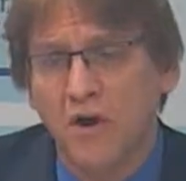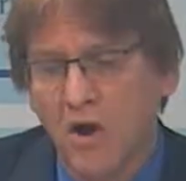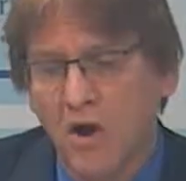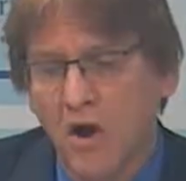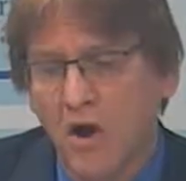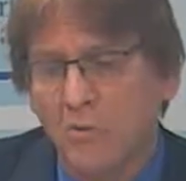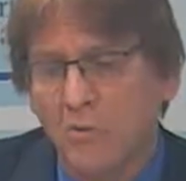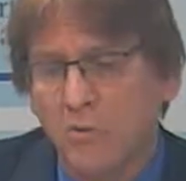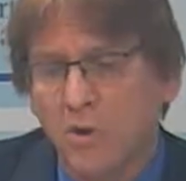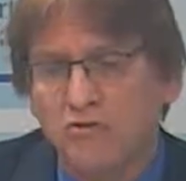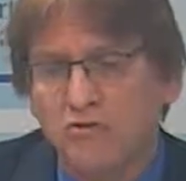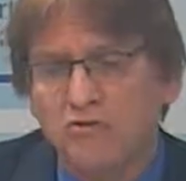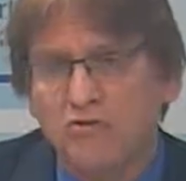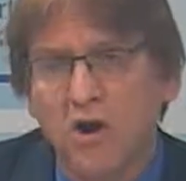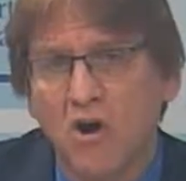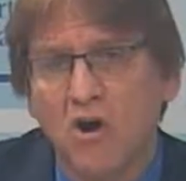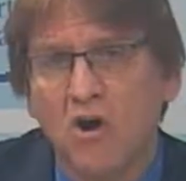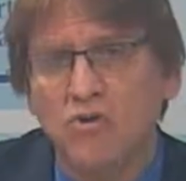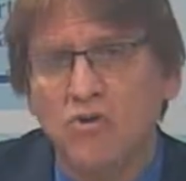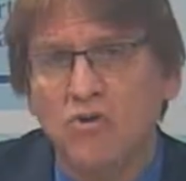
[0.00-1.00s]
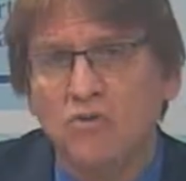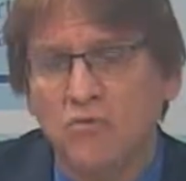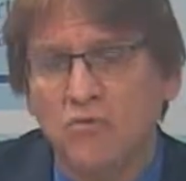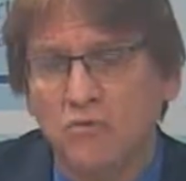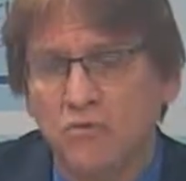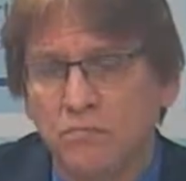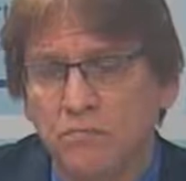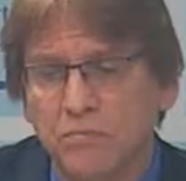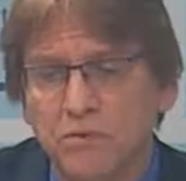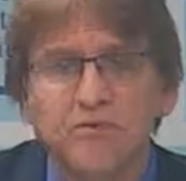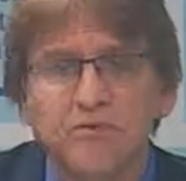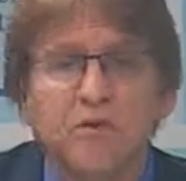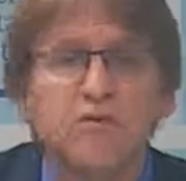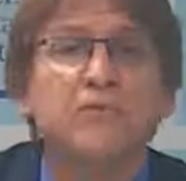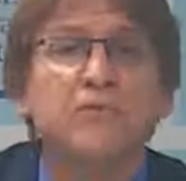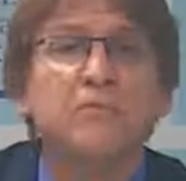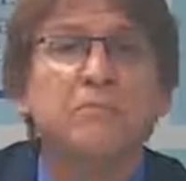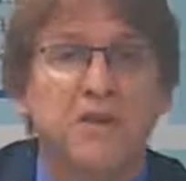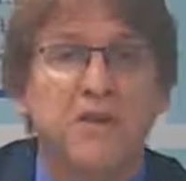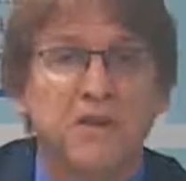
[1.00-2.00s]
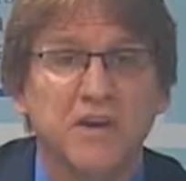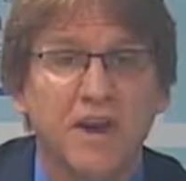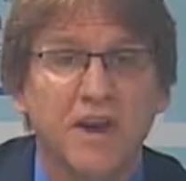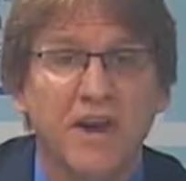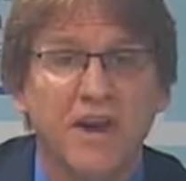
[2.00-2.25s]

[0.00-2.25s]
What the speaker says: How much are you participating